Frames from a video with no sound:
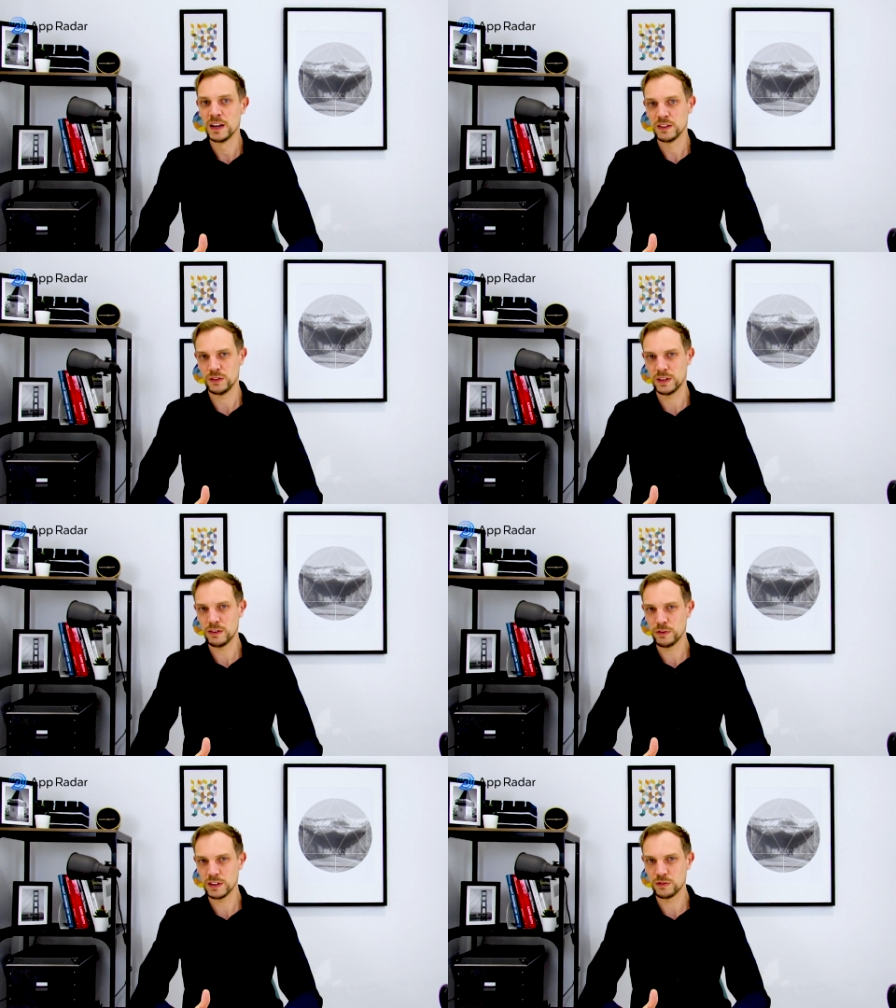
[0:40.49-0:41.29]
So
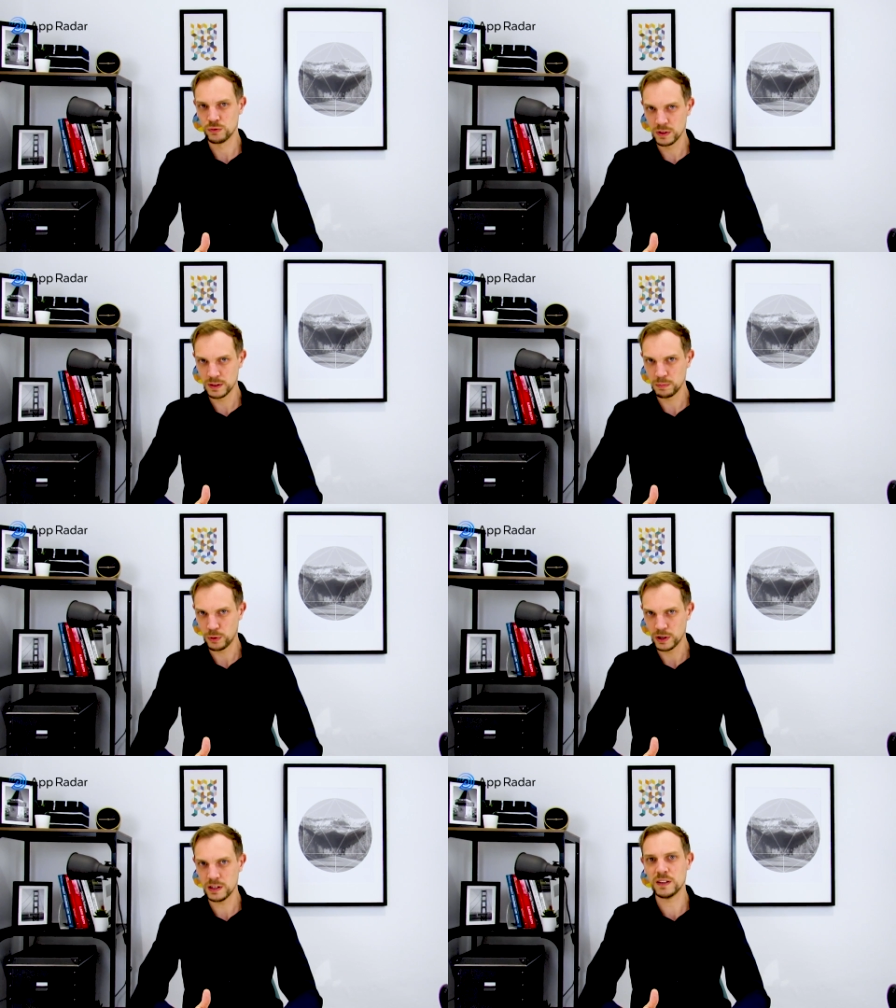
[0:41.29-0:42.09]
therefore it's really
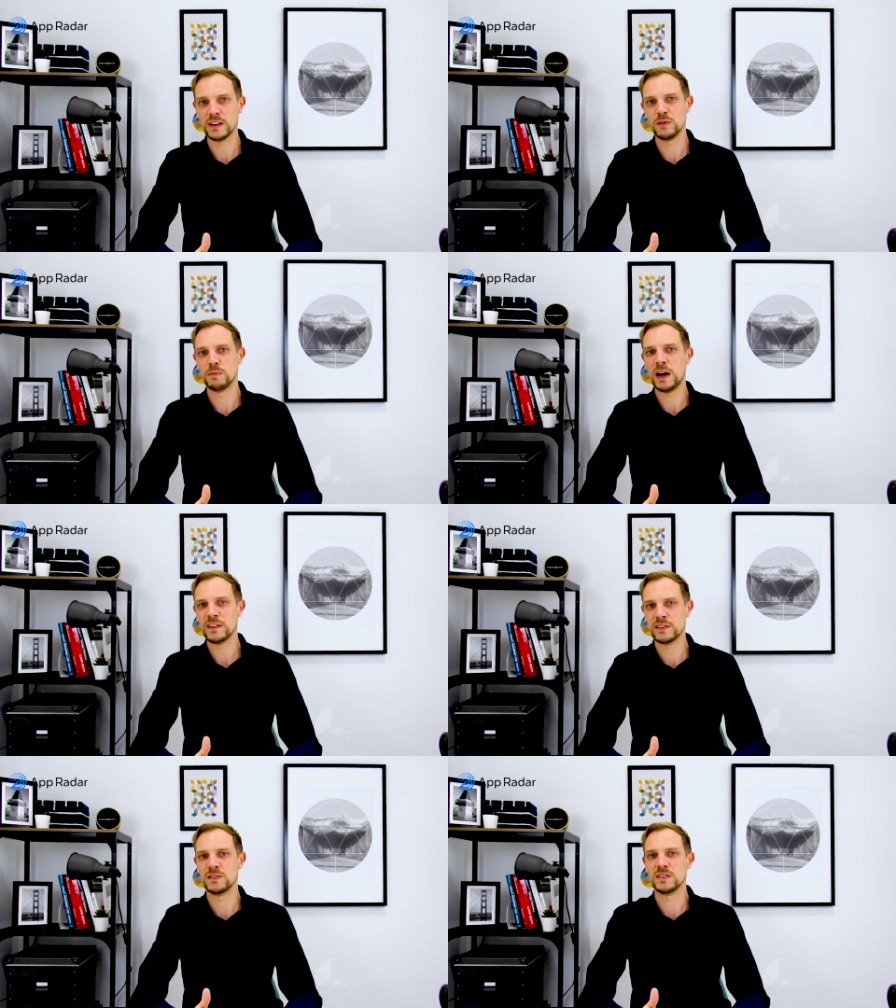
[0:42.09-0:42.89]
important that you
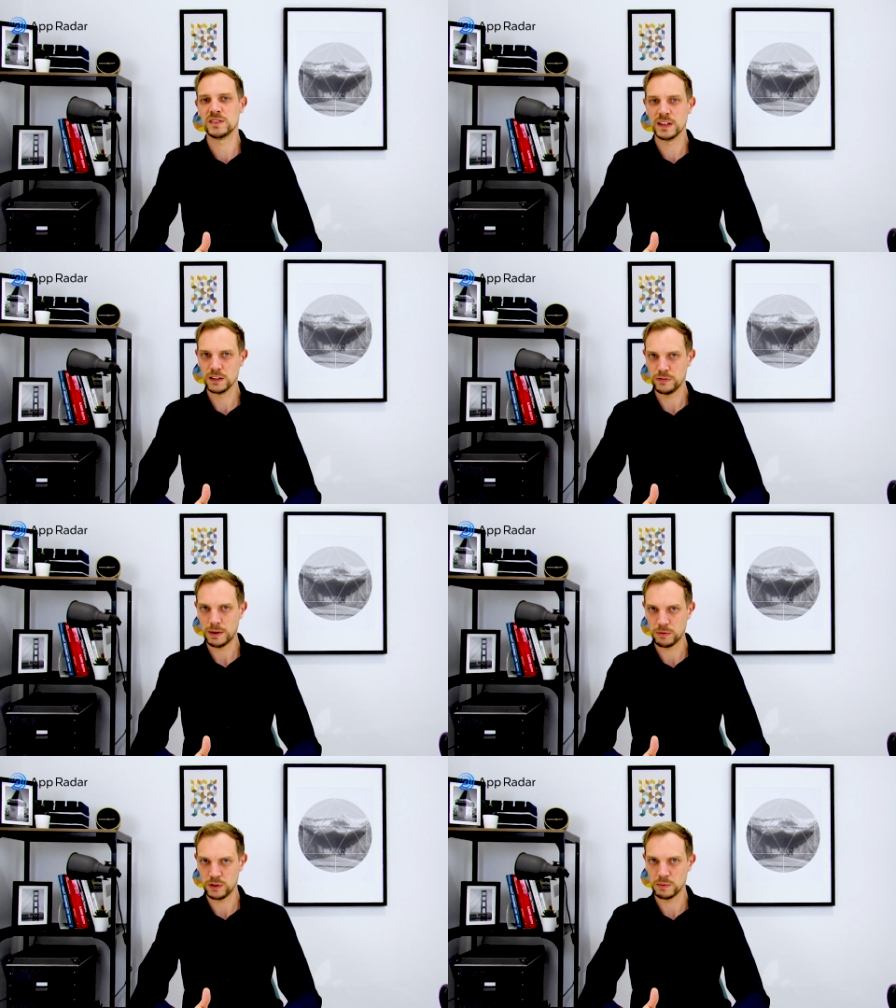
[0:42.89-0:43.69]
master the skill of
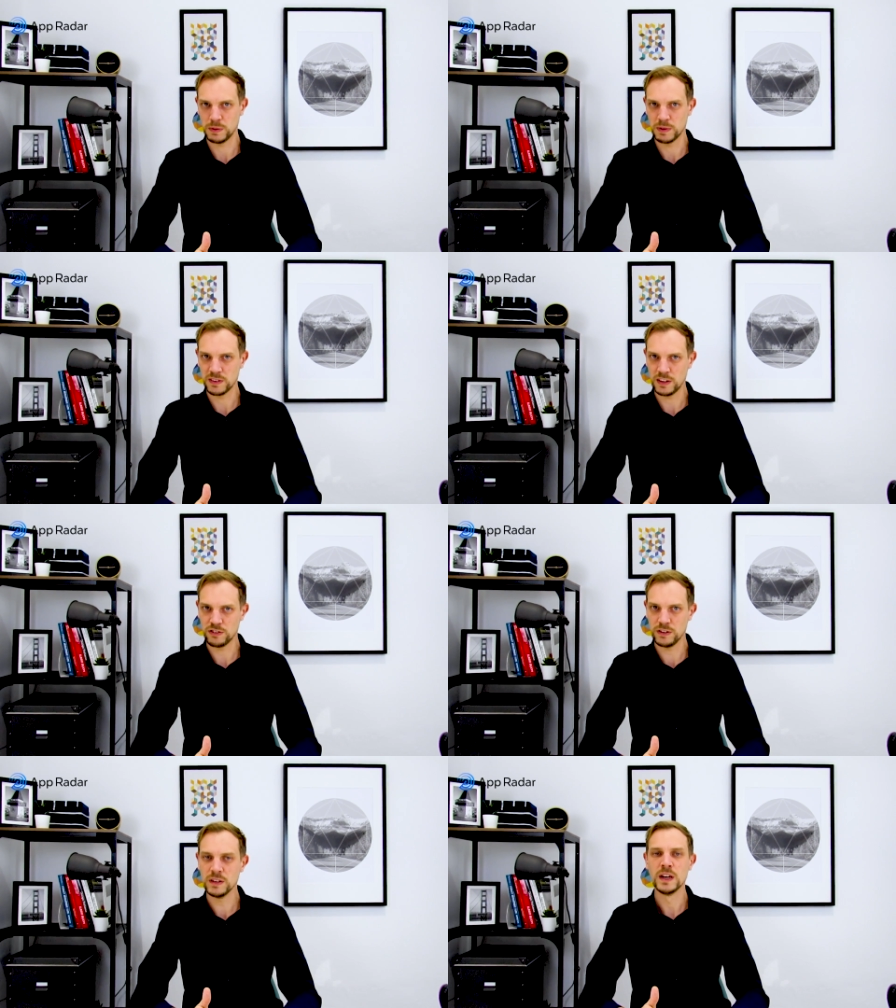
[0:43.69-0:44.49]
App Store
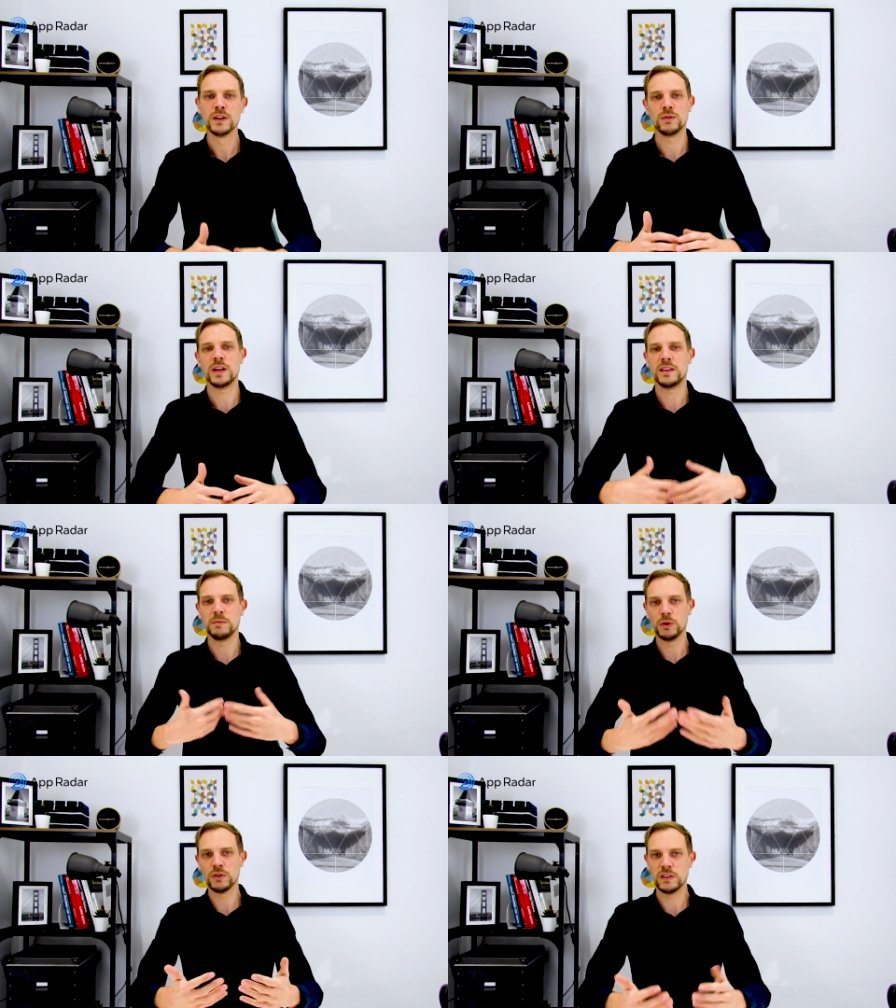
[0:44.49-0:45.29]
optimization to get the
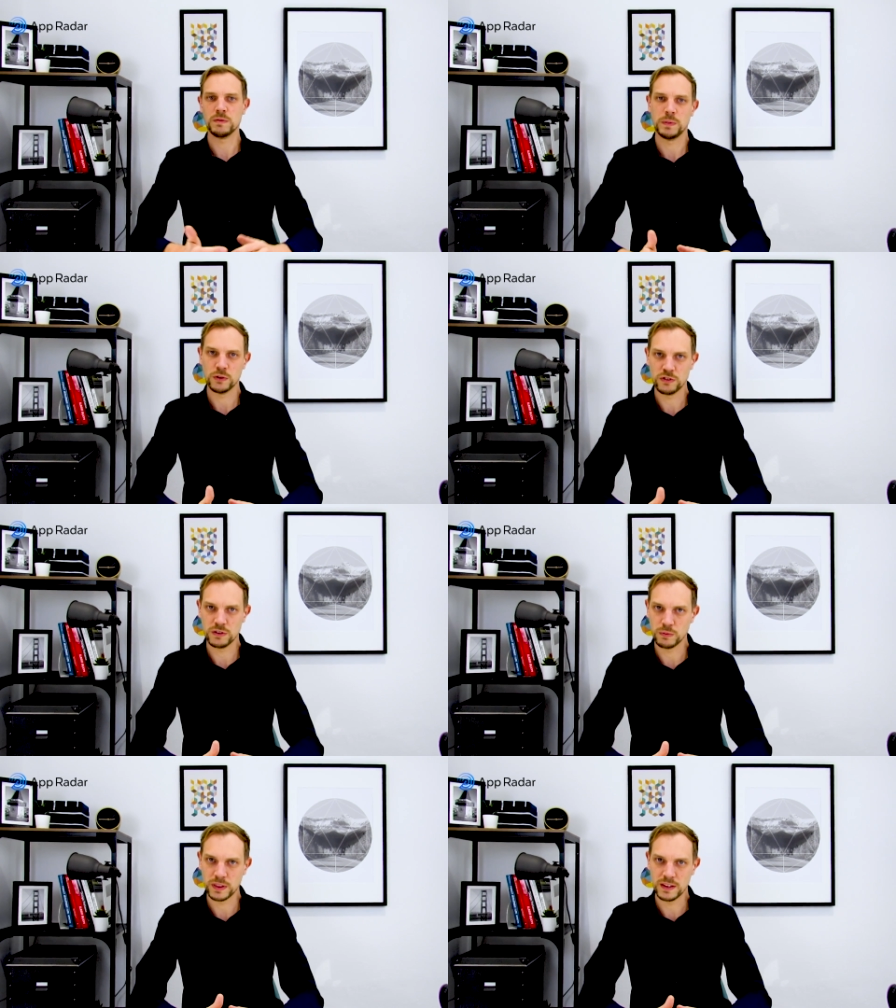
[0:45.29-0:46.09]
most
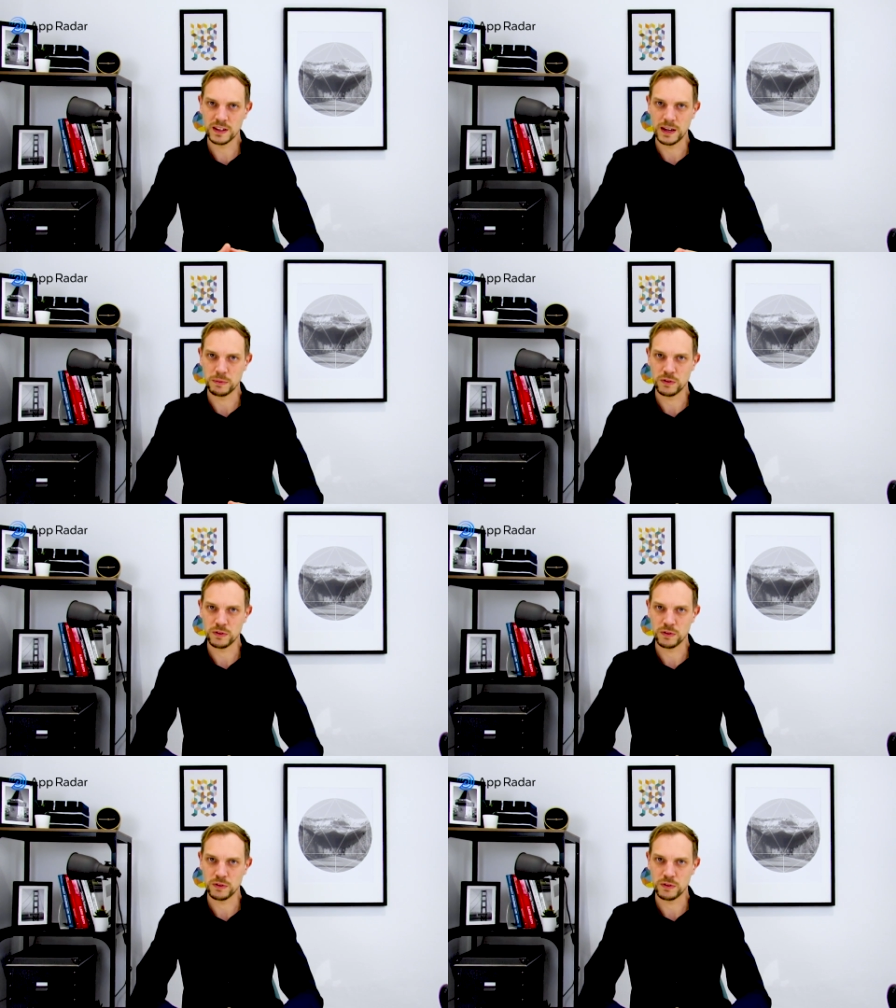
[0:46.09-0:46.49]
exposure within the app